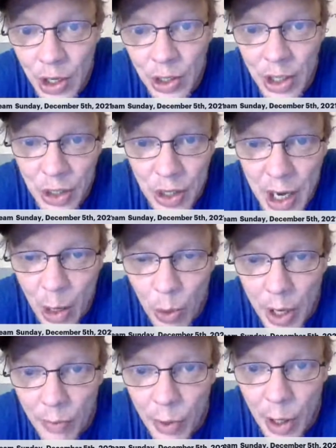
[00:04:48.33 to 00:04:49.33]
you need to take
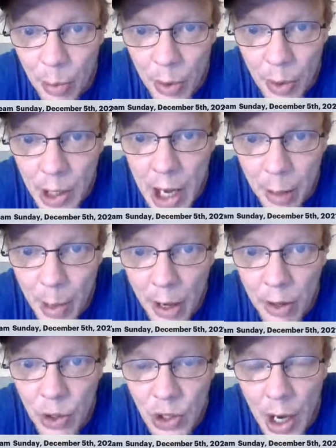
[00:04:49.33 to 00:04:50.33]
whatever number came out
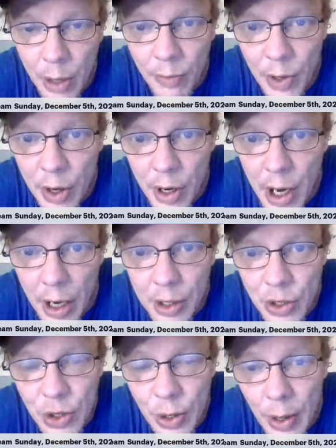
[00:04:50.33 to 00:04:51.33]
of the side of their
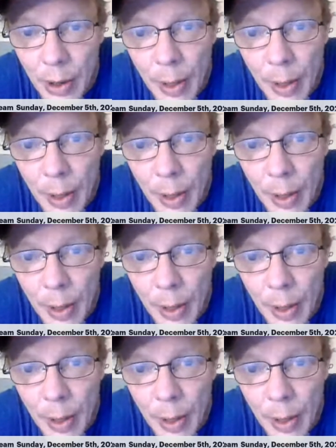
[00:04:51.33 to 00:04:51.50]
necks,